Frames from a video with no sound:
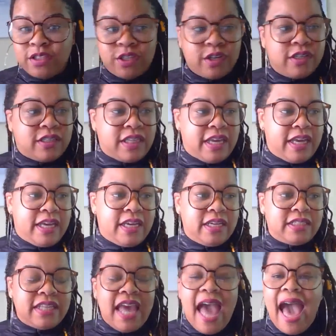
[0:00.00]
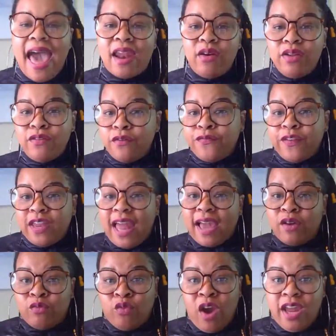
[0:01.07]
certain things, I don't even feel like
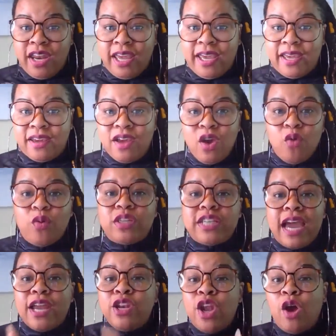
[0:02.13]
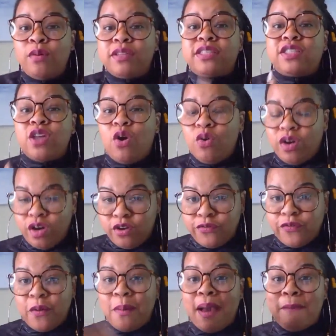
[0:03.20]
running, which I know is so good
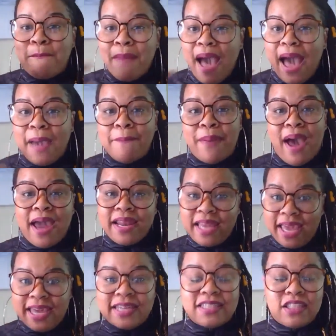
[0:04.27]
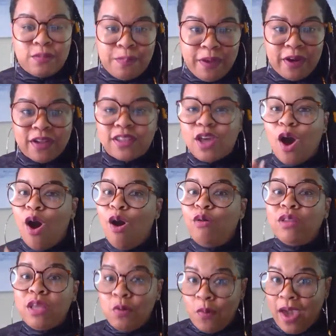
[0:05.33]
for my mind, body, and spirit. The
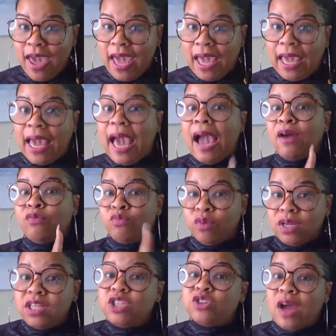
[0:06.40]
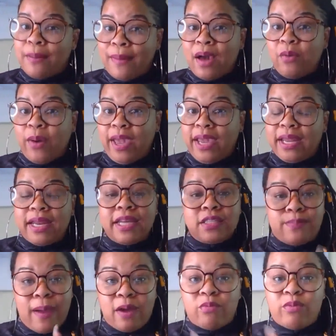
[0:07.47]
only way I really drop my weight is
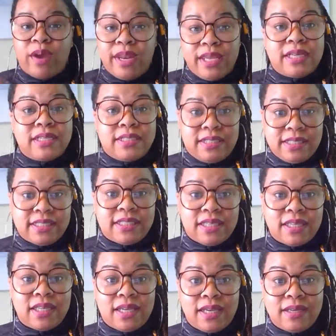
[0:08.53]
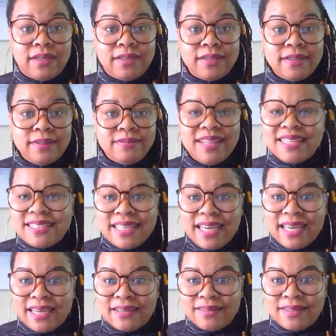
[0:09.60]
by running consistently. That's
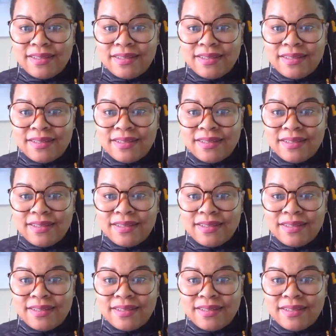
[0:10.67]
it.